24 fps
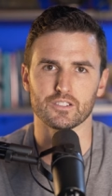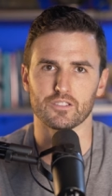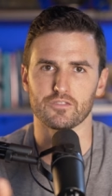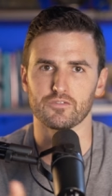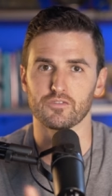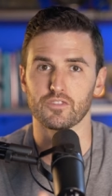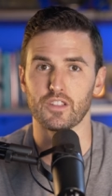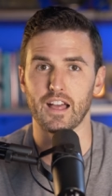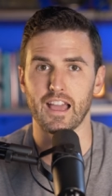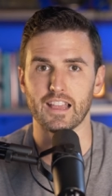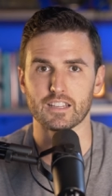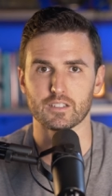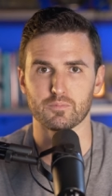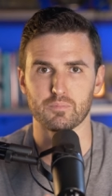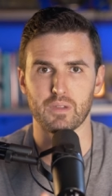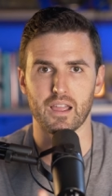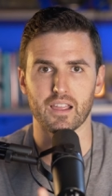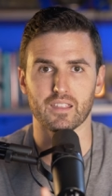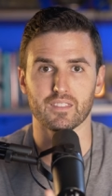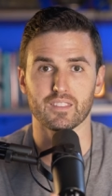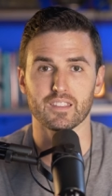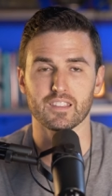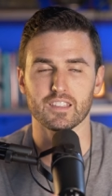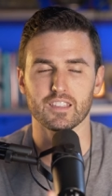little
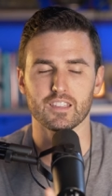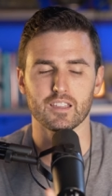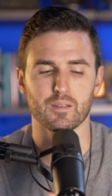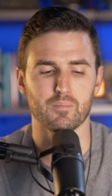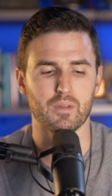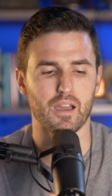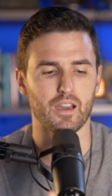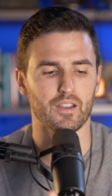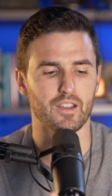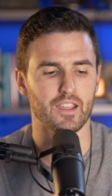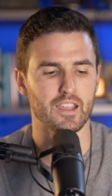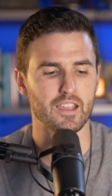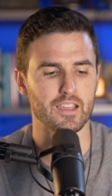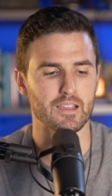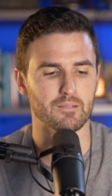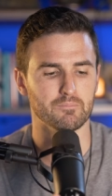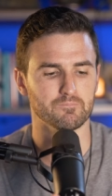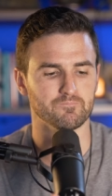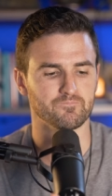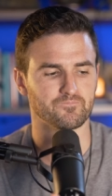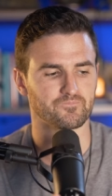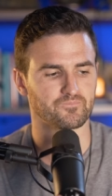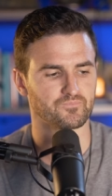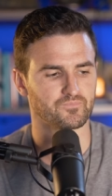flashback thinking about
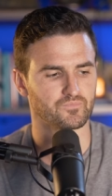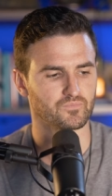him,